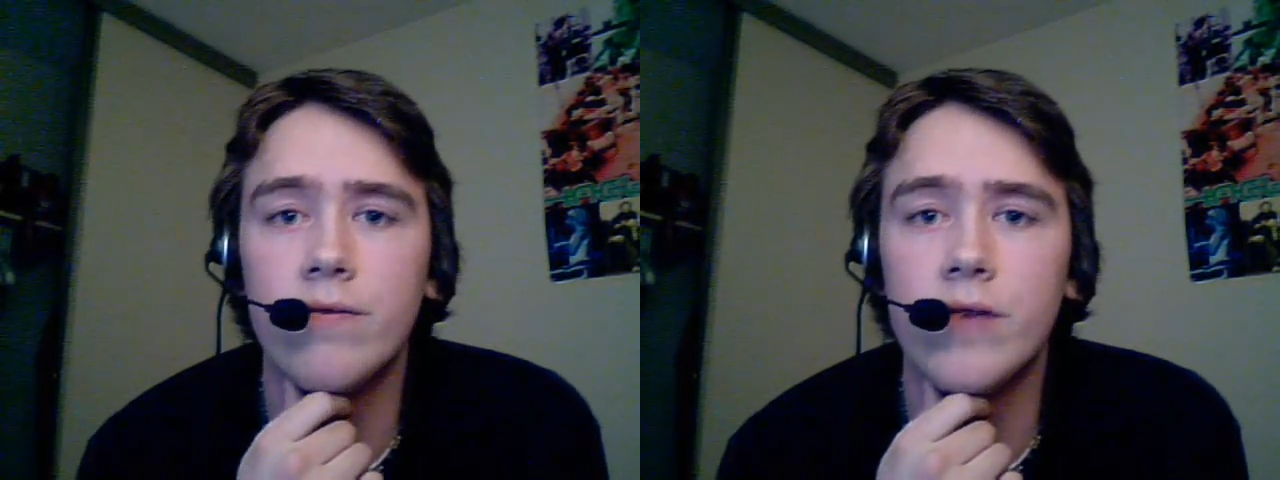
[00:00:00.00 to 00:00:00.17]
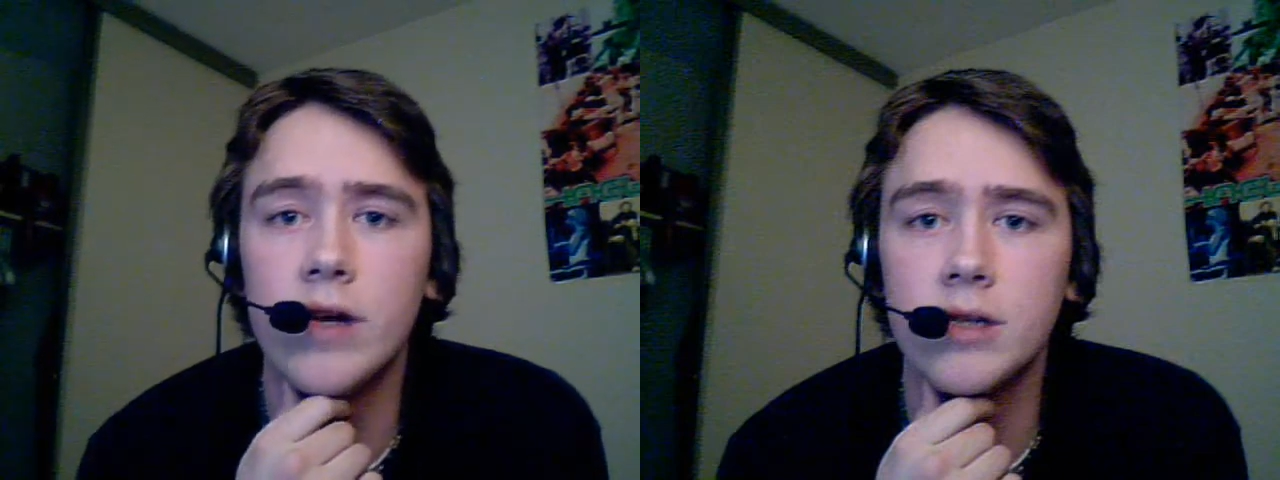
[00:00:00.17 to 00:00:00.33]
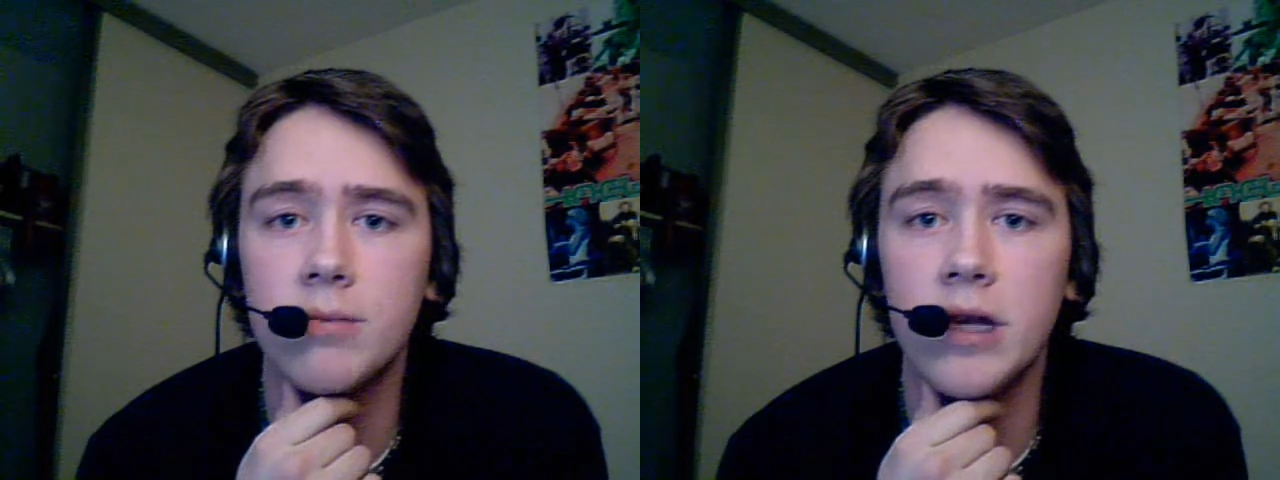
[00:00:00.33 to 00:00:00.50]

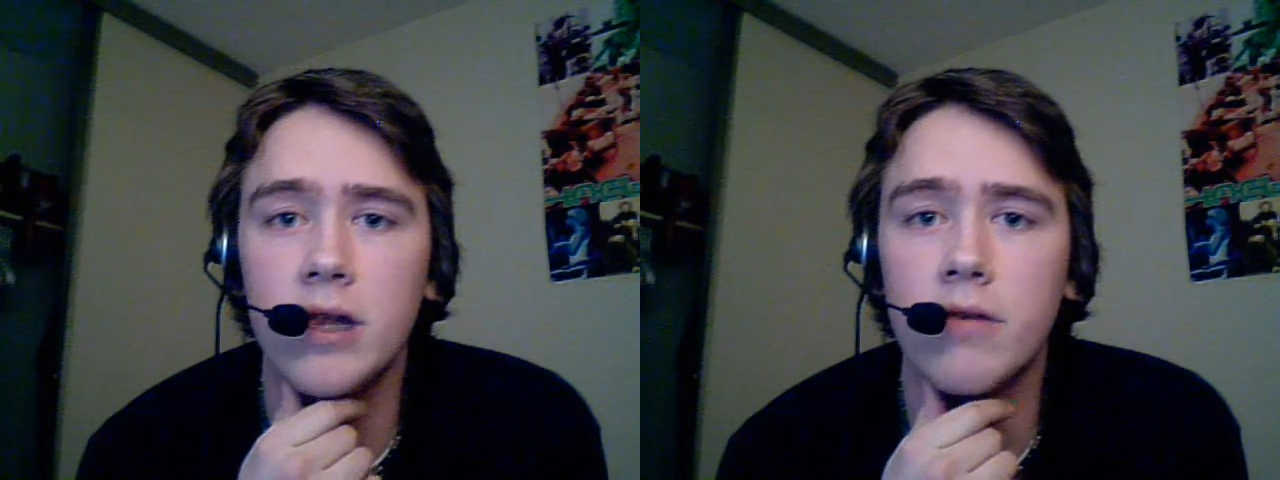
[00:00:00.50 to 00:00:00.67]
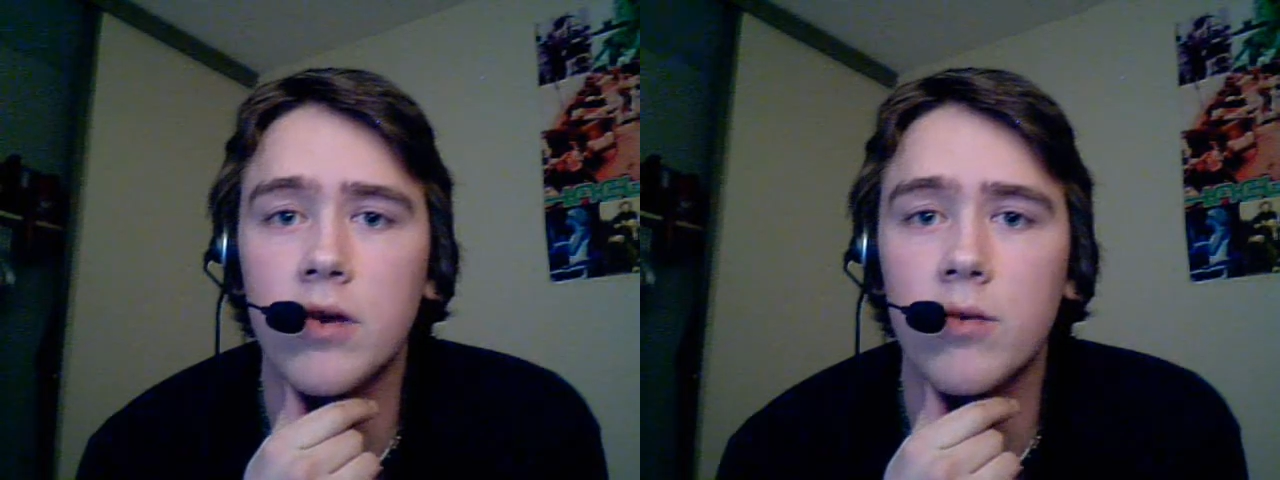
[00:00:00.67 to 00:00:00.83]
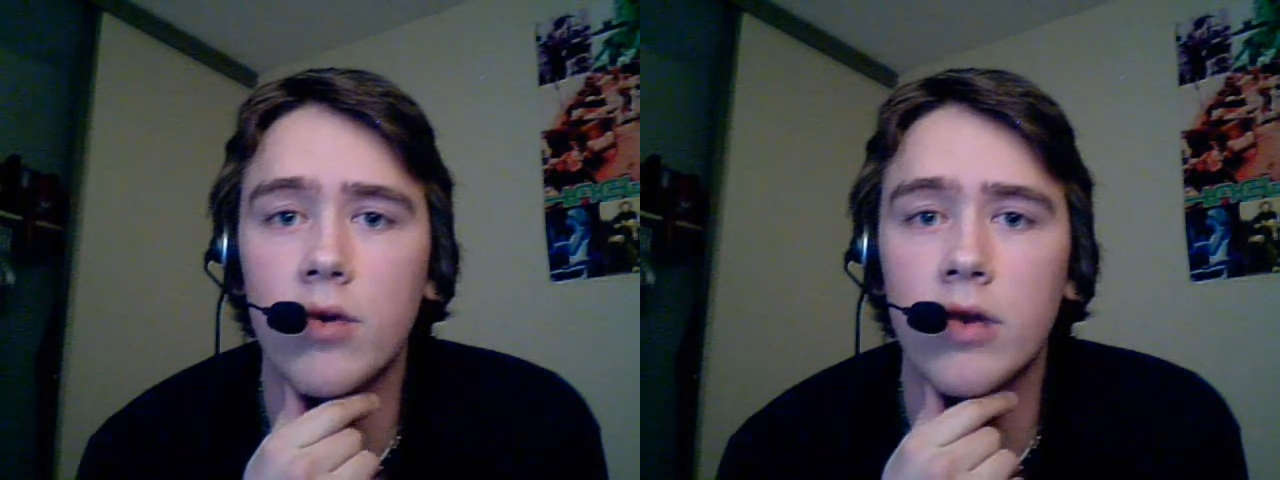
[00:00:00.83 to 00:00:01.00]
fit to be
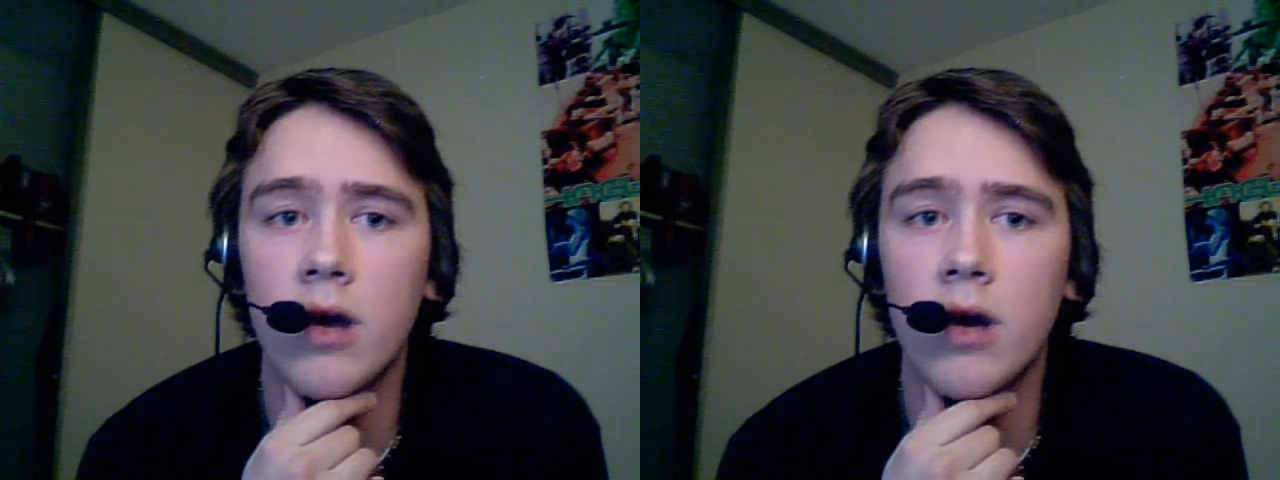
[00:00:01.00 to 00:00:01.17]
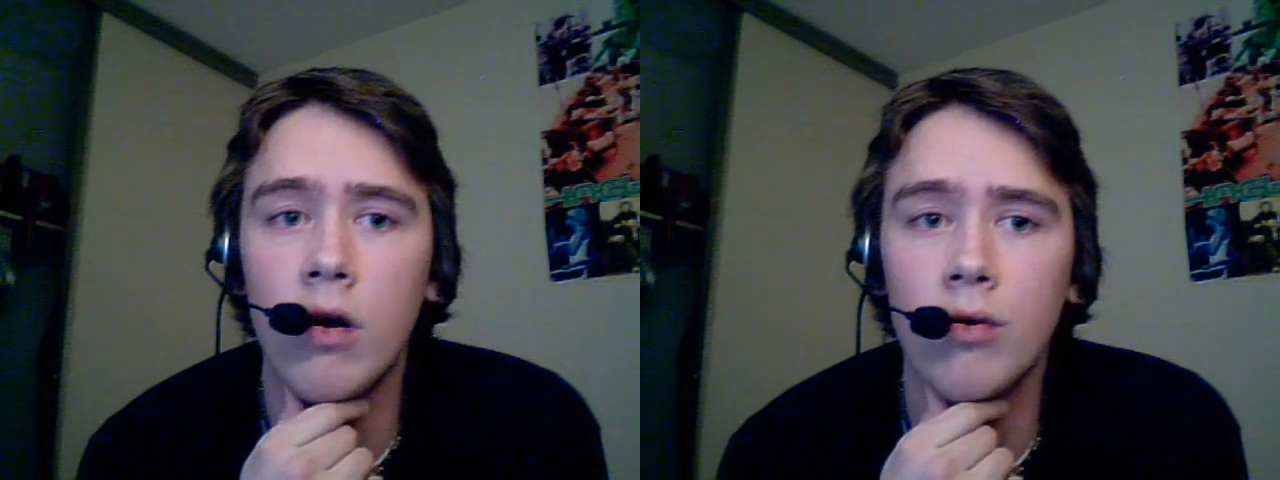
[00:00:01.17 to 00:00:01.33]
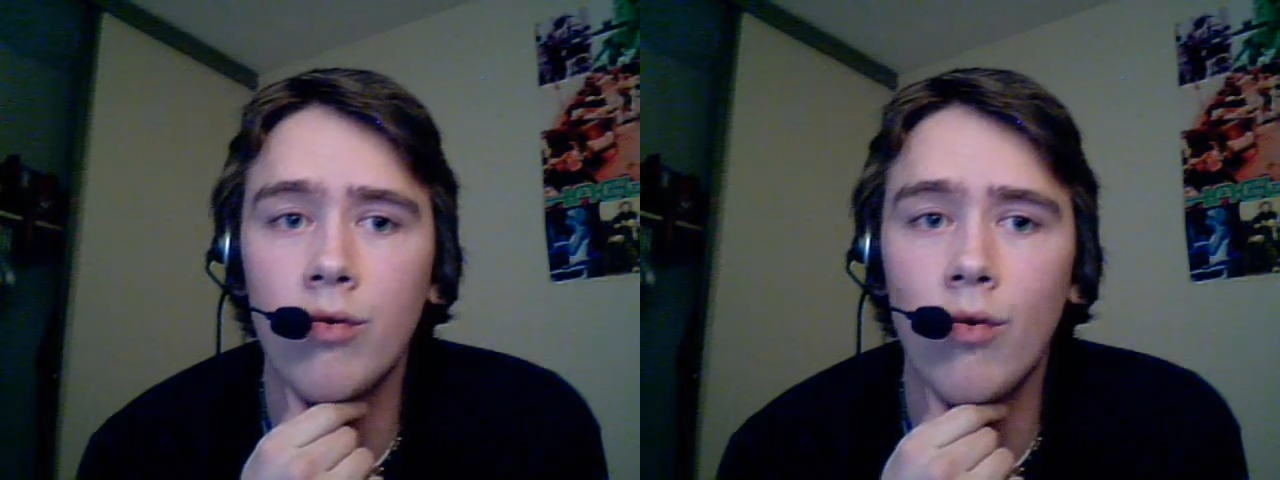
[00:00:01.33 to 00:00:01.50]
living where they are,